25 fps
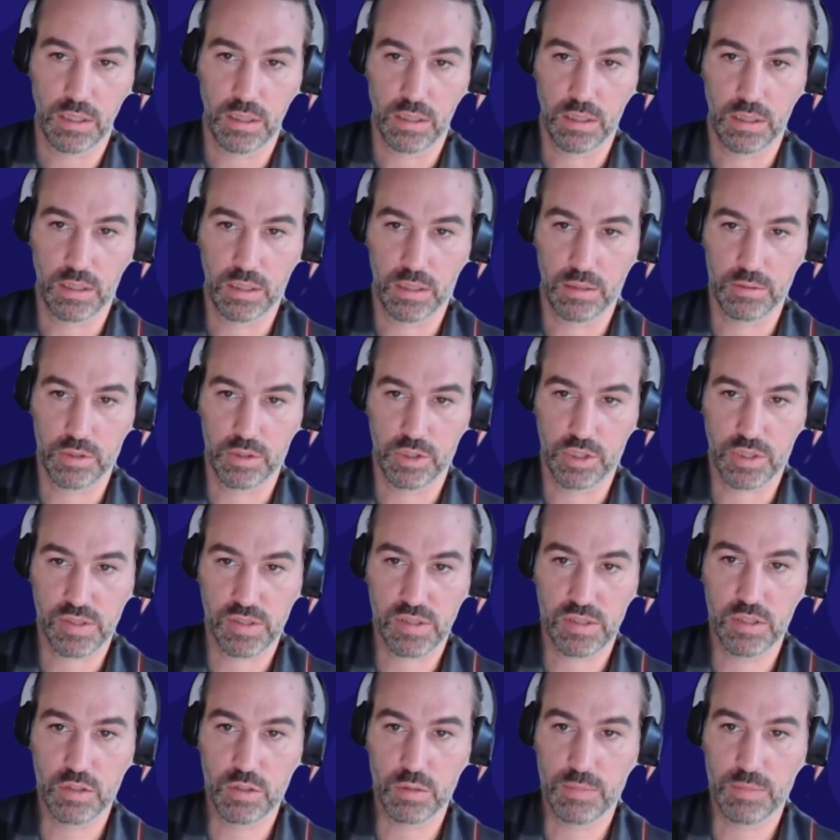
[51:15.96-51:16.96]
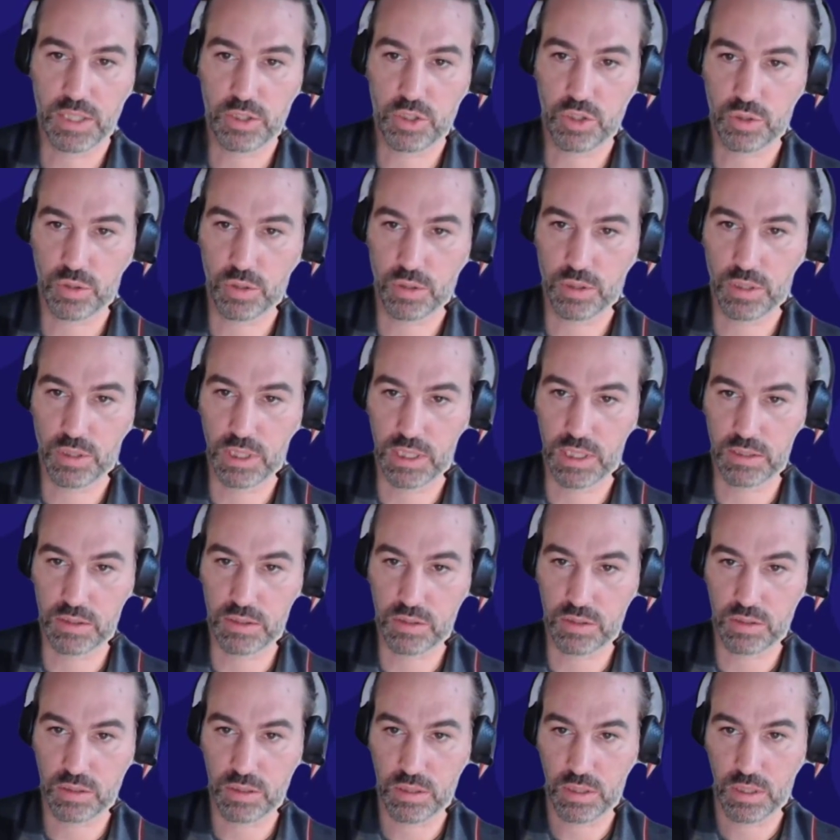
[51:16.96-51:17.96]
You just need to make sure
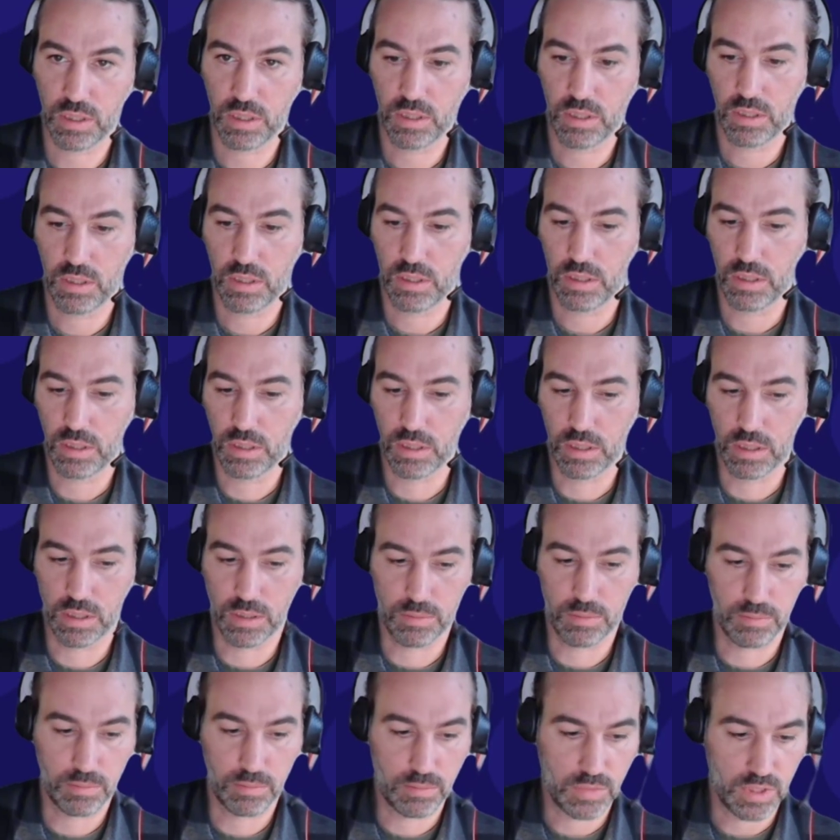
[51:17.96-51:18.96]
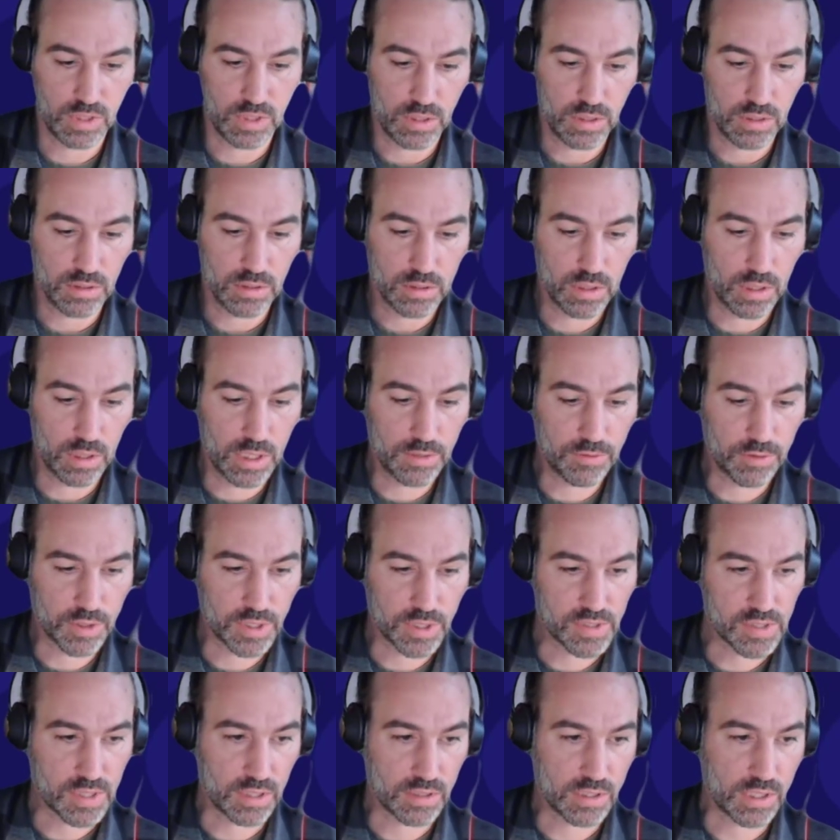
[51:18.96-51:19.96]
that
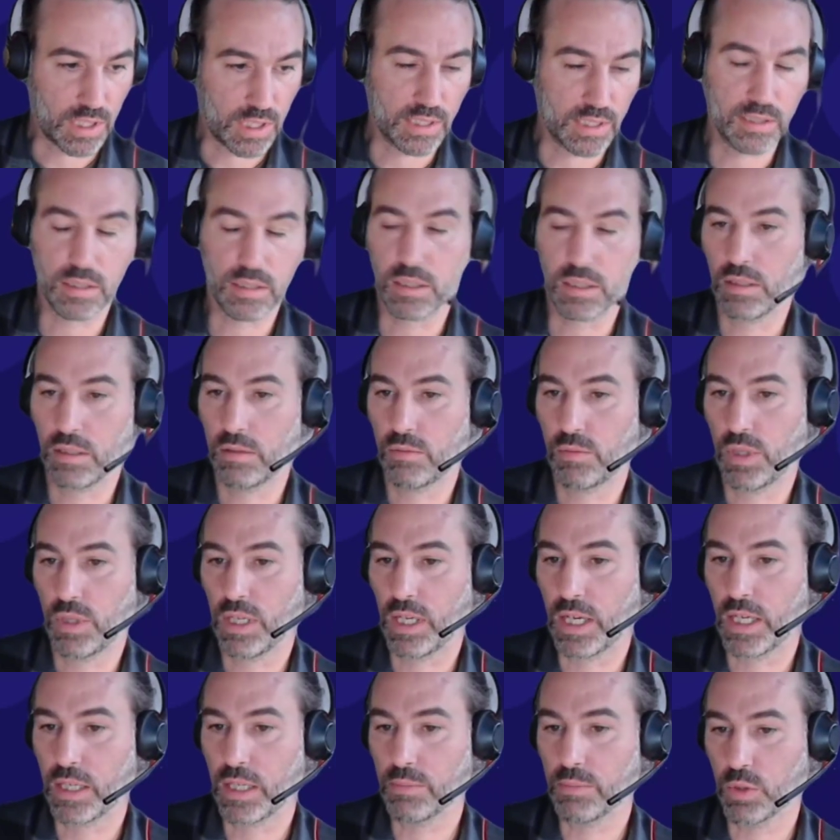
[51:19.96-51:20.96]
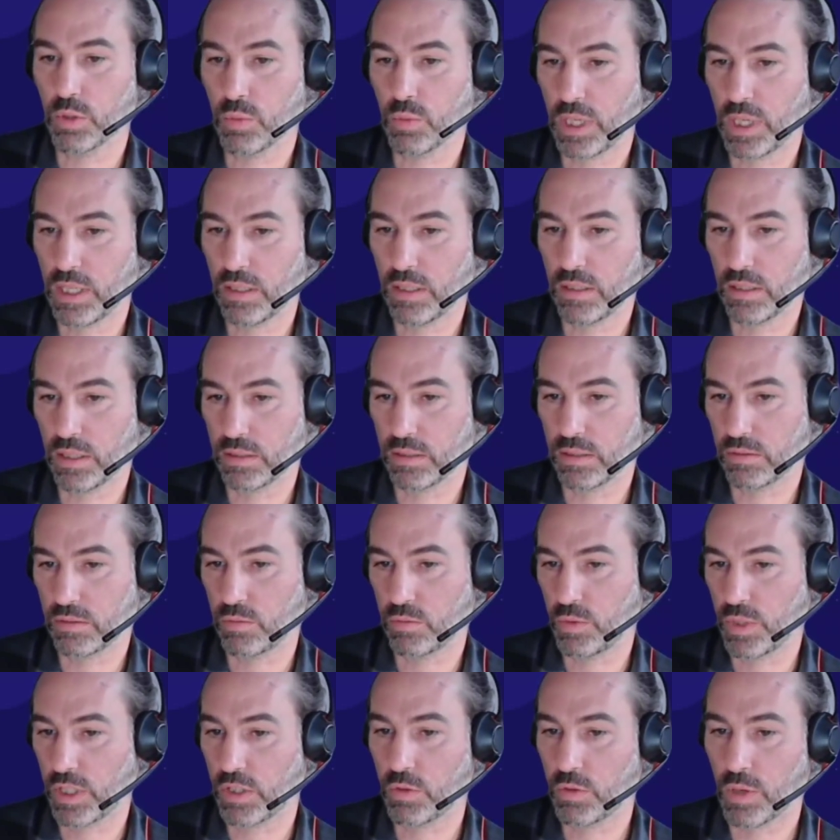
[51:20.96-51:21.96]
deliveries are done in a reliable way, that
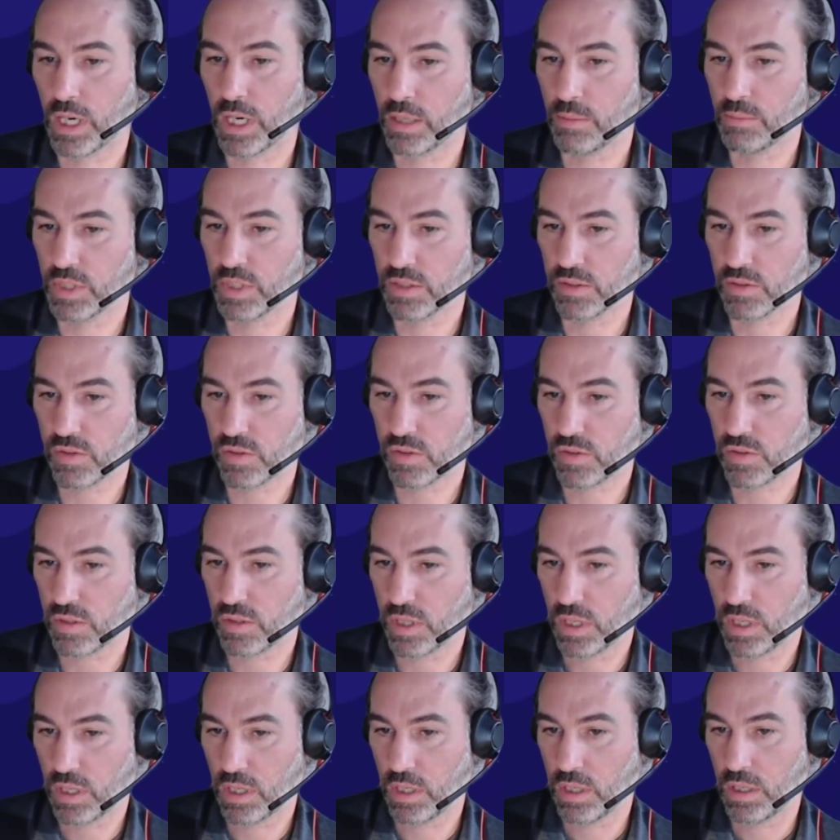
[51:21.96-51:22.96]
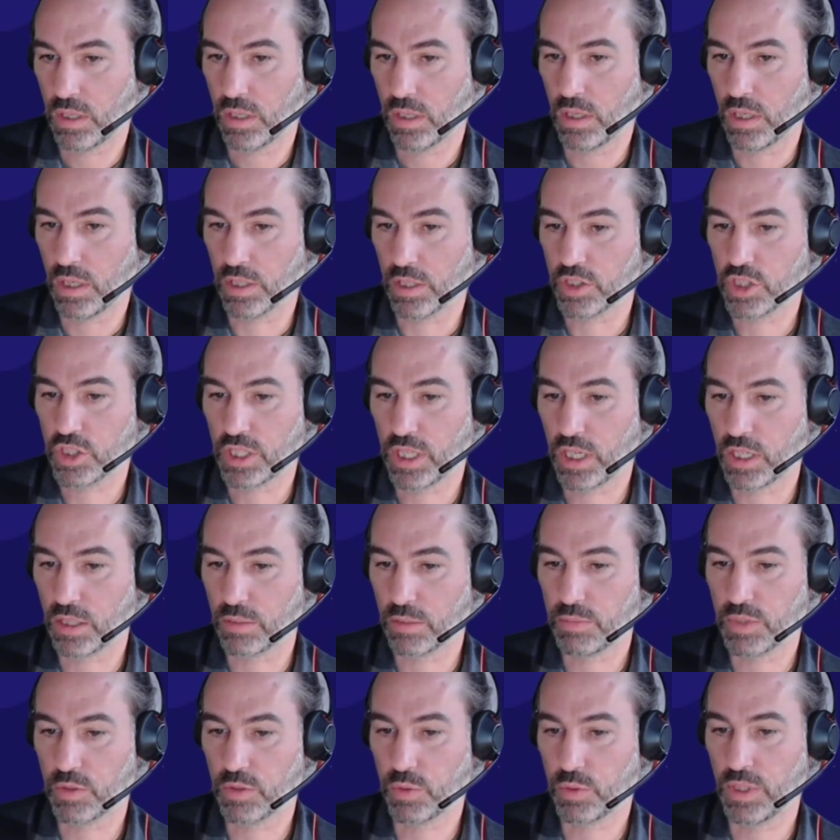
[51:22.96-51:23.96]
requirements are
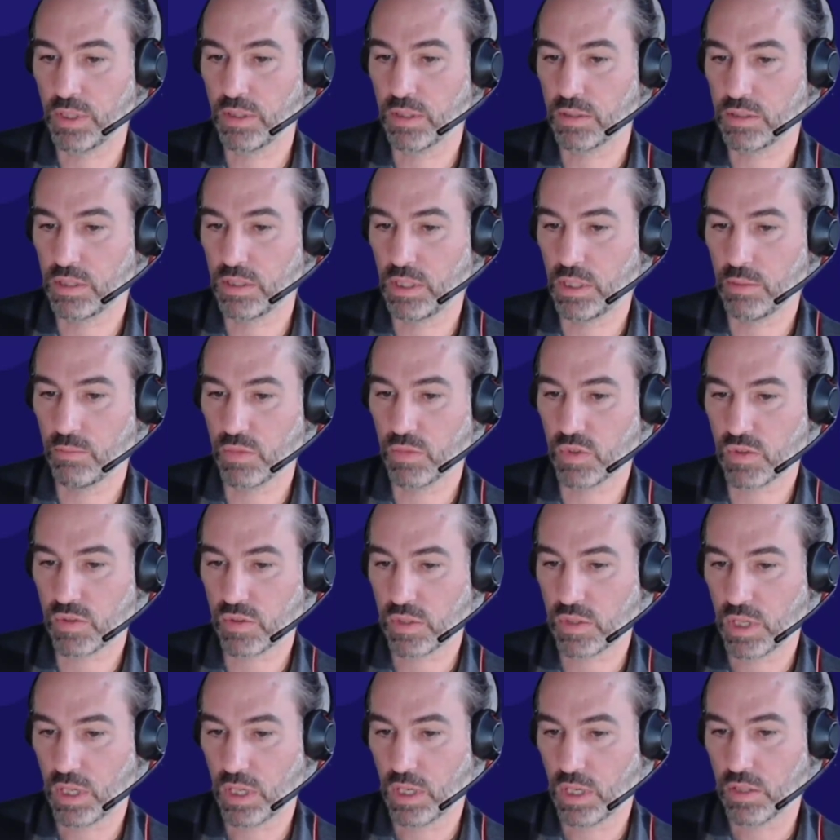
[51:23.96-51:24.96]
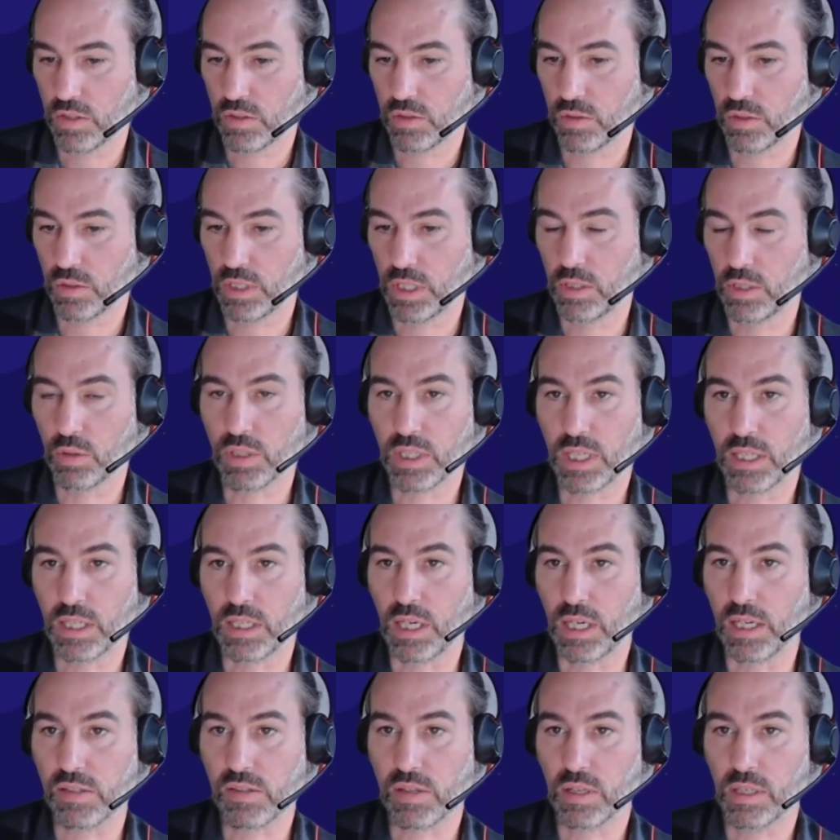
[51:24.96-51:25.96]
shared between the teams so they don't get
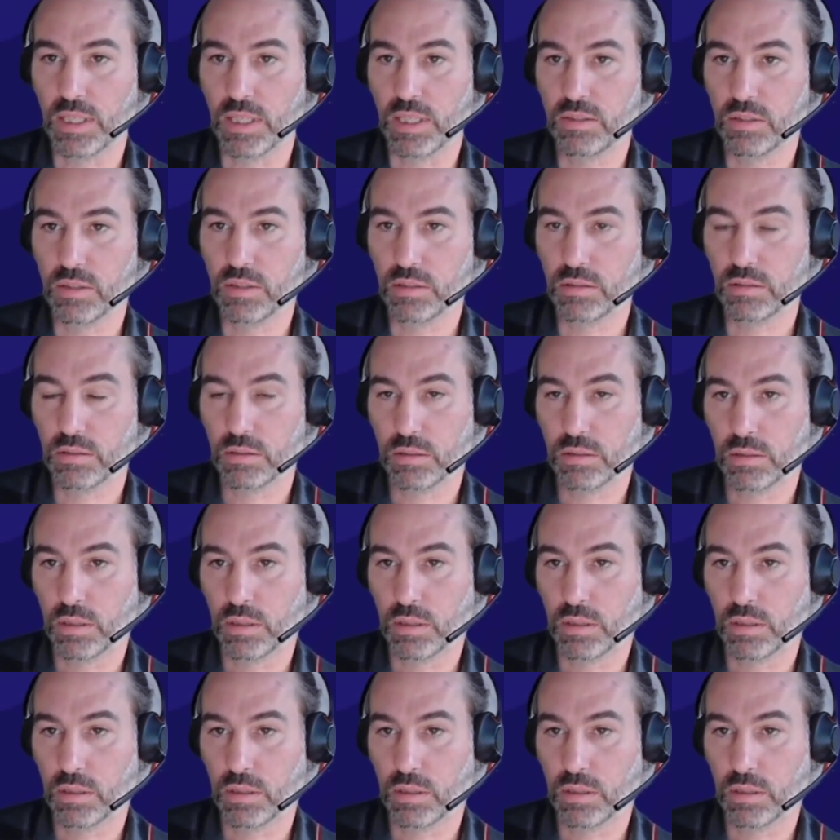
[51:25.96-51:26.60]
isolated.